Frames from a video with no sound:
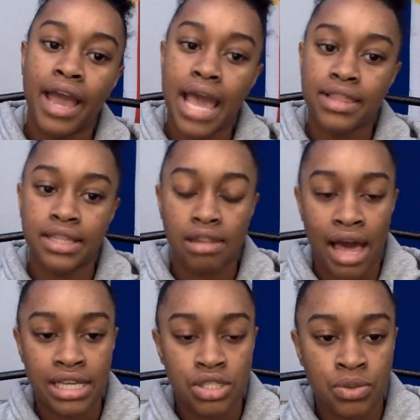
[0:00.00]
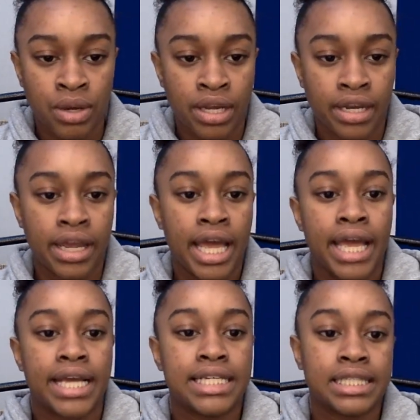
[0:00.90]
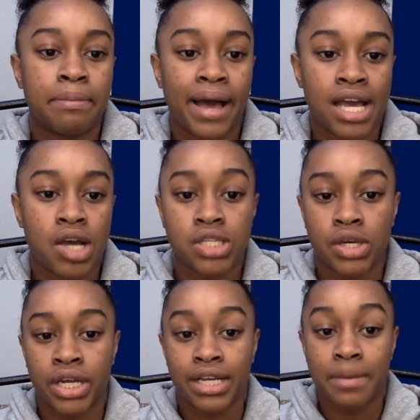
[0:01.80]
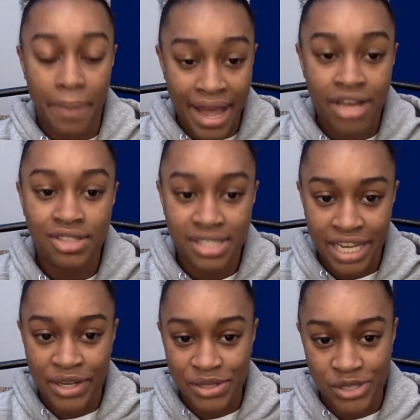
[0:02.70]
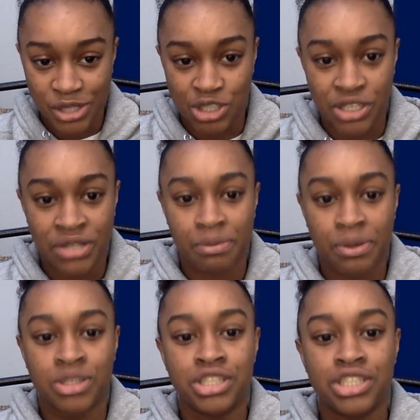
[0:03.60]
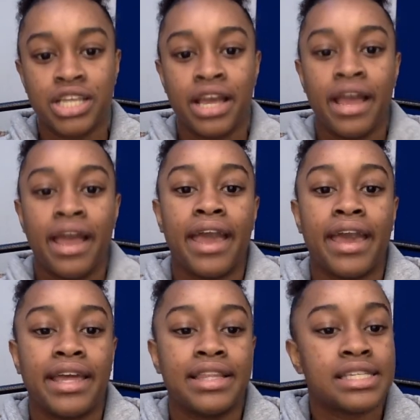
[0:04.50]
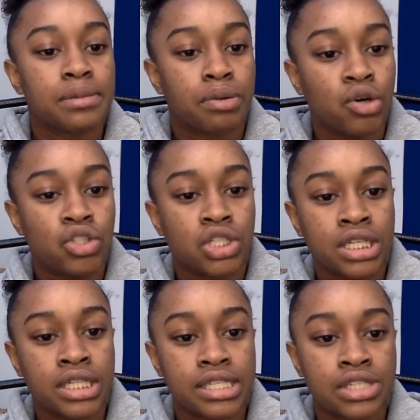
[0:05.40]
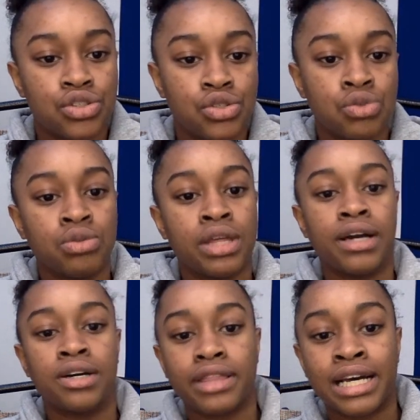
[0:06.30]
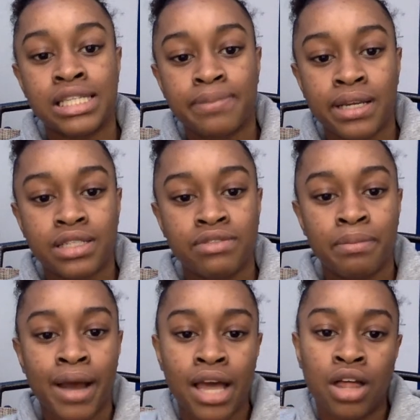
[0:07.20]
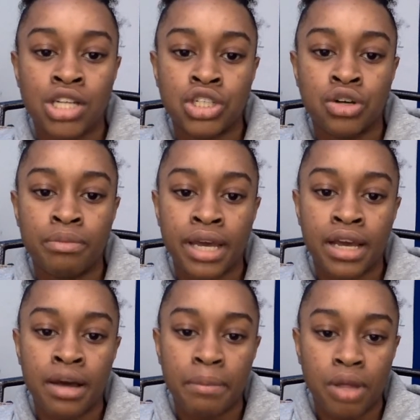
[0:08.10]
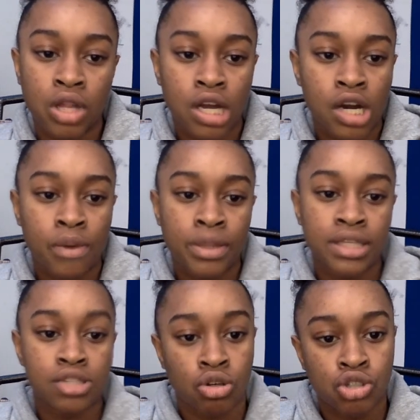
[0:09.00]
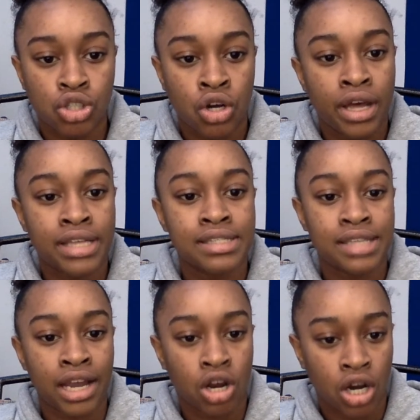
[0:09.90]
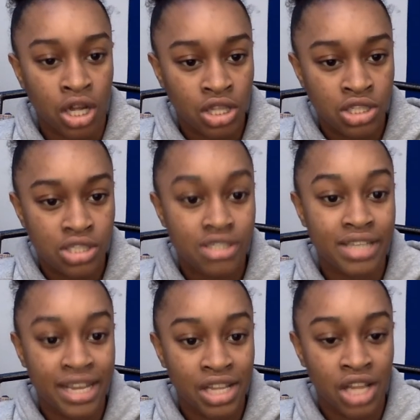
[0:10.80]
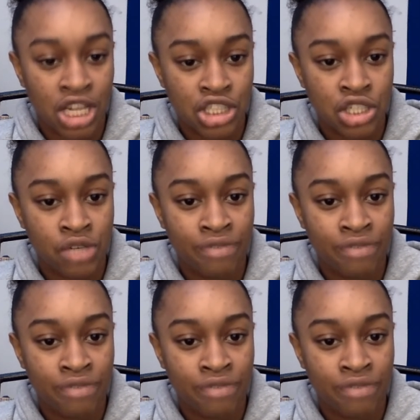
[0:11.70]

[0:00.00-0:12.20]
And then the last one is the biopsychosocial approach. And this approach looks into the health aspect of the biological makeup along with the social and psychological